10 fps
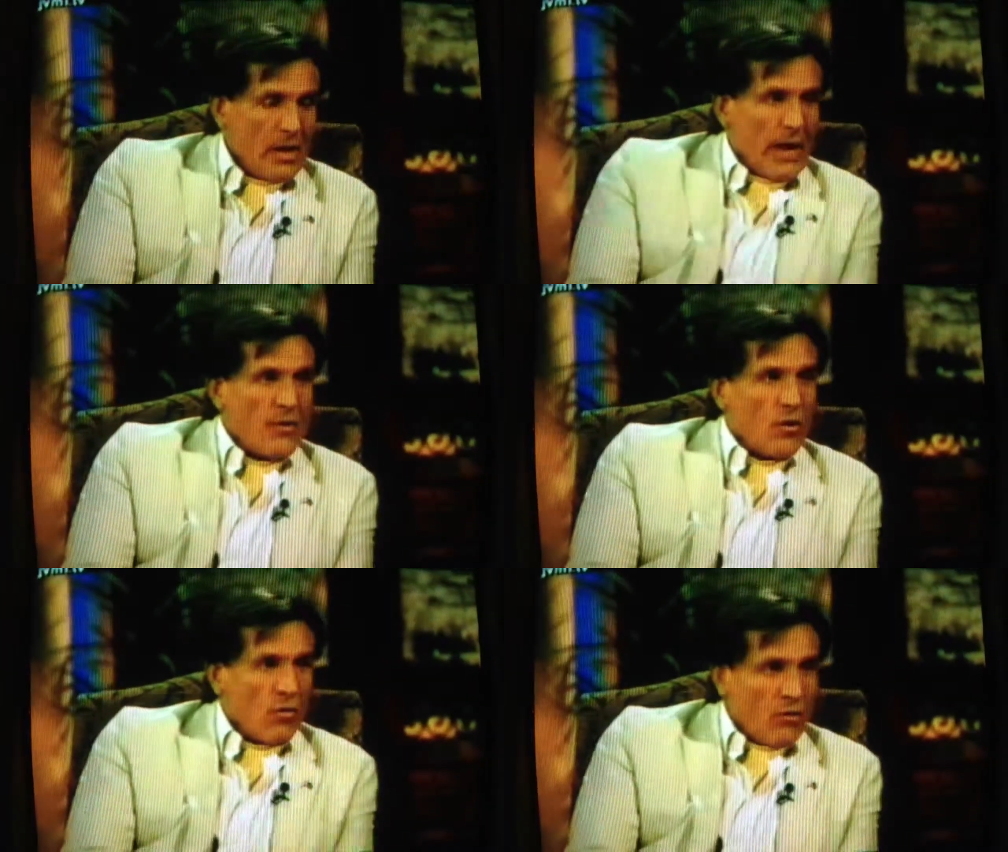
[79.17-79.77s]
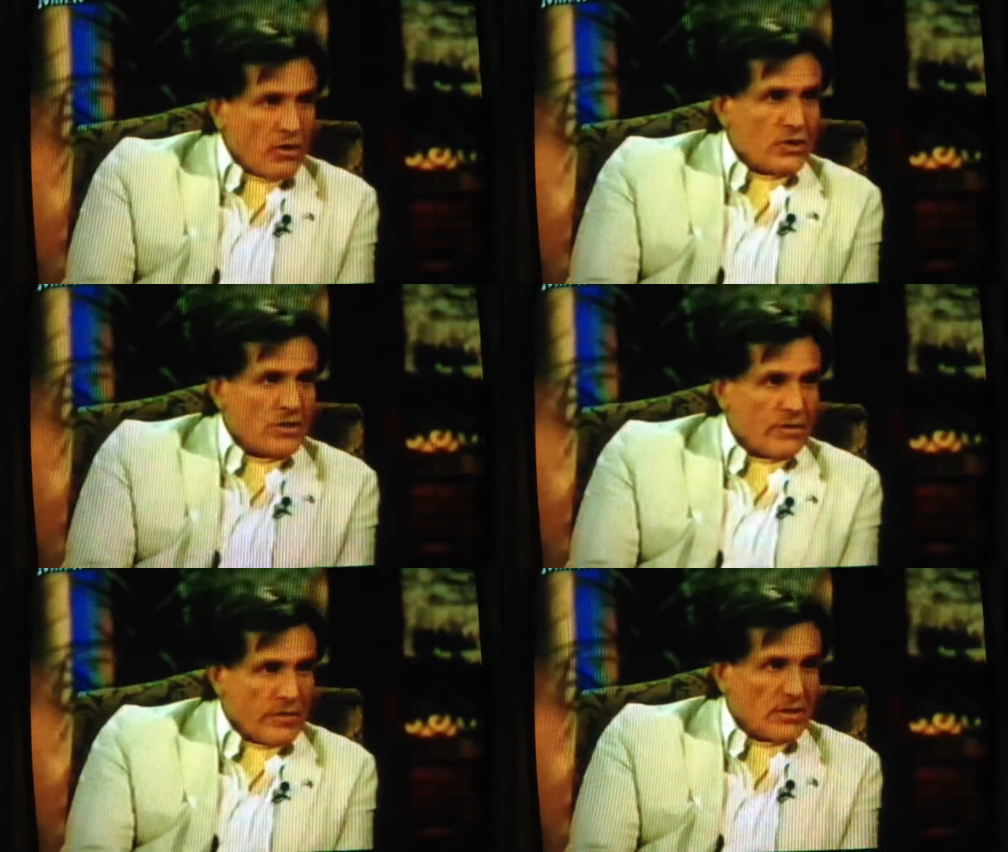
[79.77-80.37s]
And the
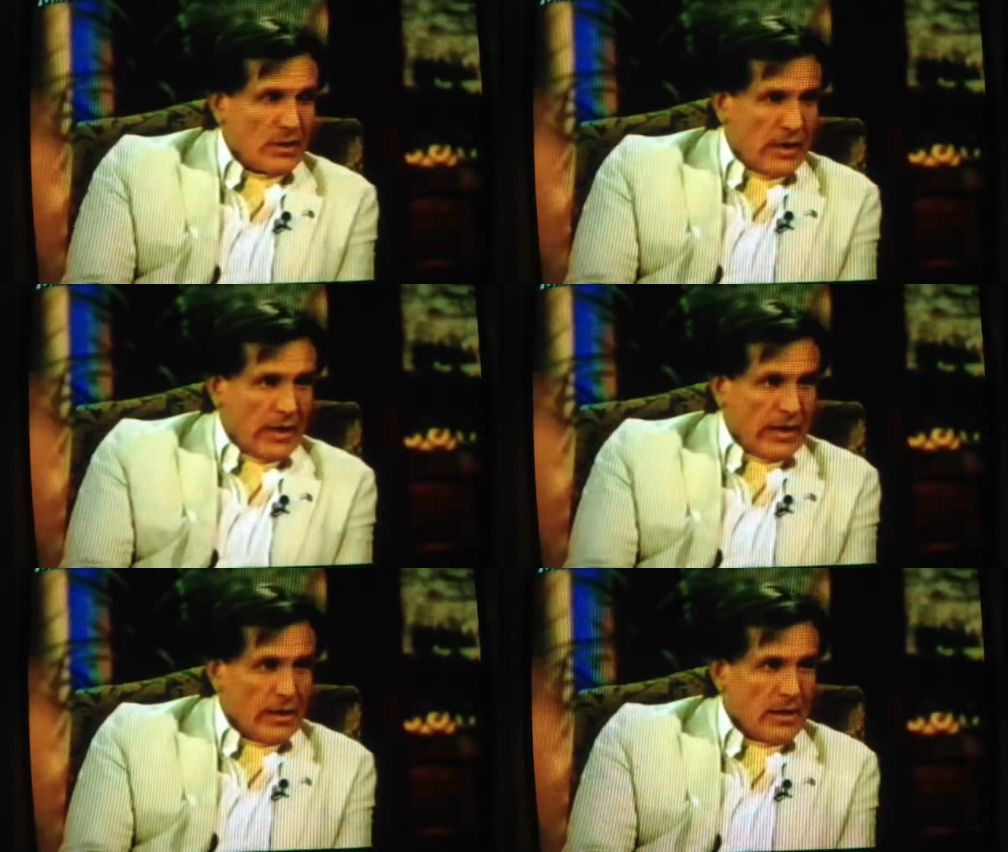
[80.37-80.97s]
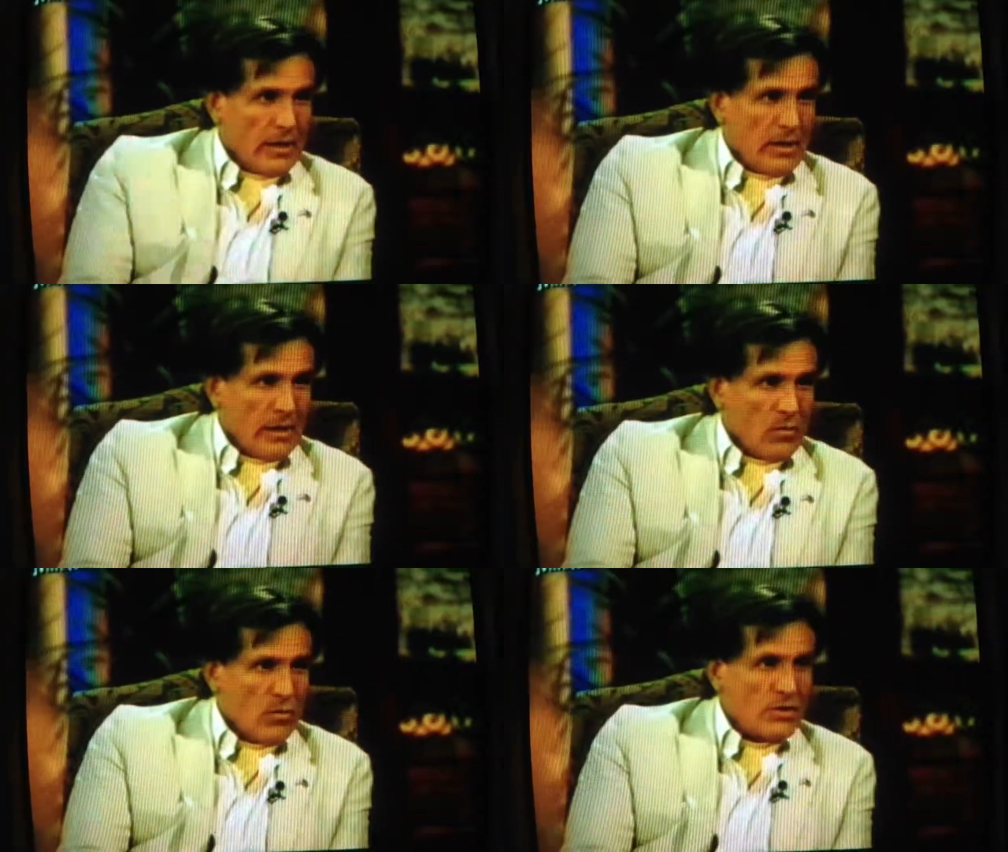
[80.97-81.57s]
origins of this lie
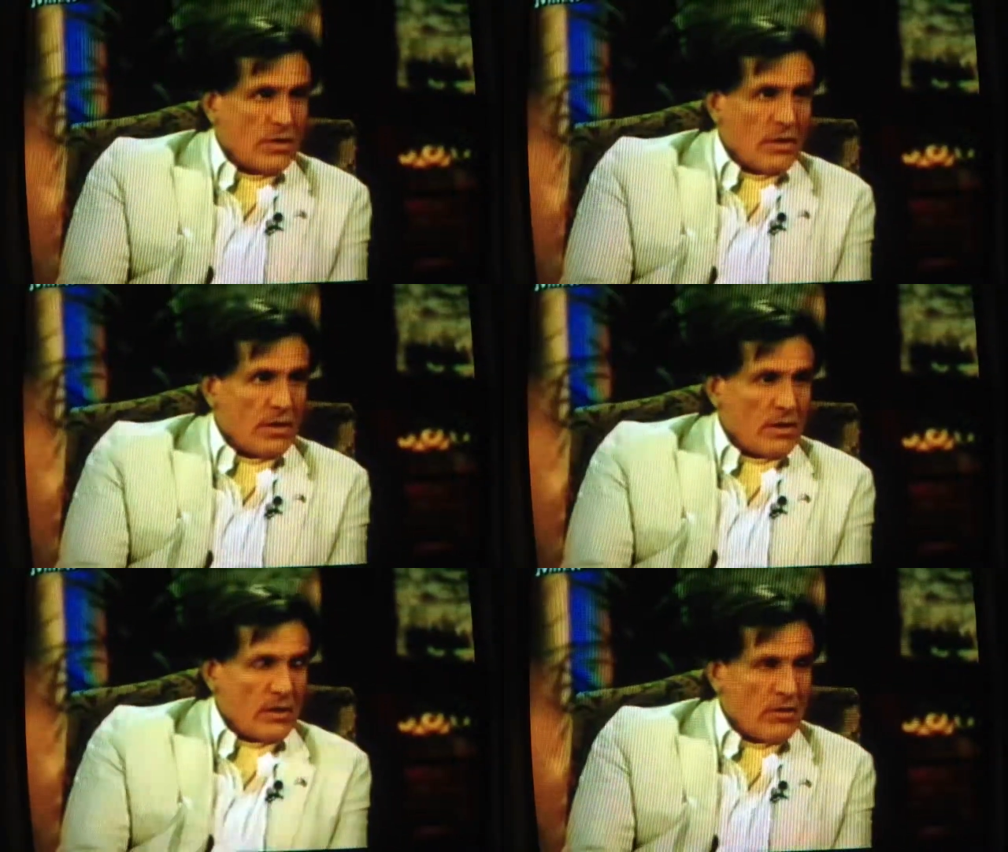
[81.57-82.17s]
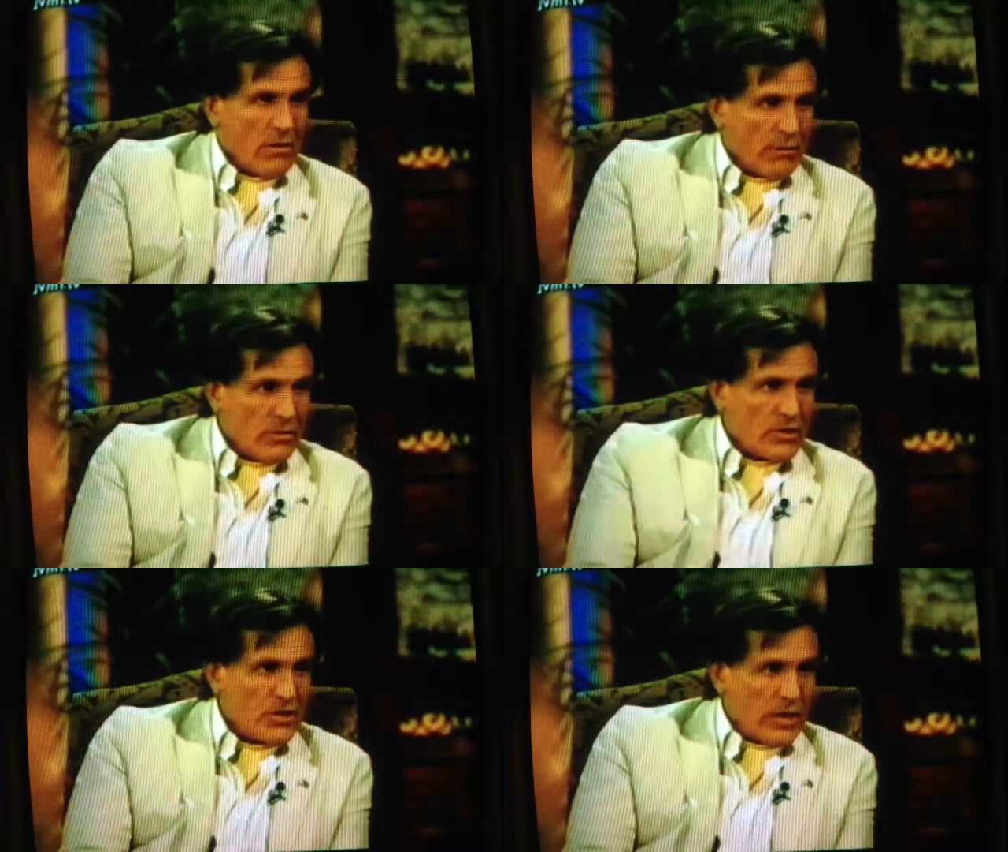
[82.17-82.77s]
was in the
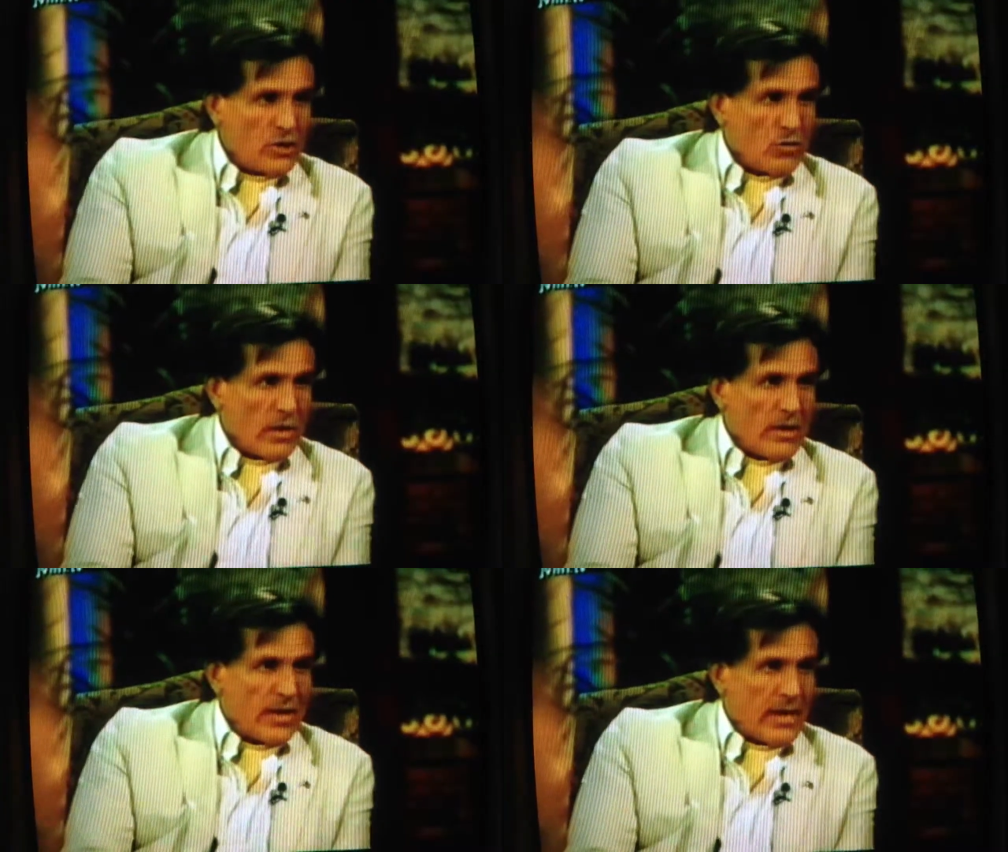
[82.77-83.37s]
3rd century in the